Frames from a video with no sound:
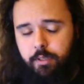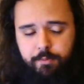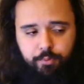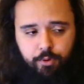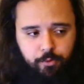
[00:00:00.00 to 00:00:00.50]

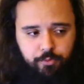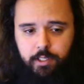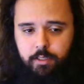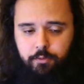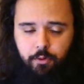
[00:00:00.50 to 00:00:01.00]
that's pretty much
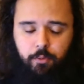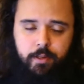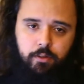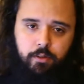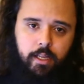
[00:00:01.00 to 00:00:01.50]
what I did for the
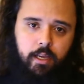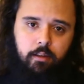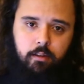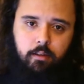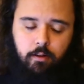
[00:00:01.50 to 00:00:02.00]
rest of the day.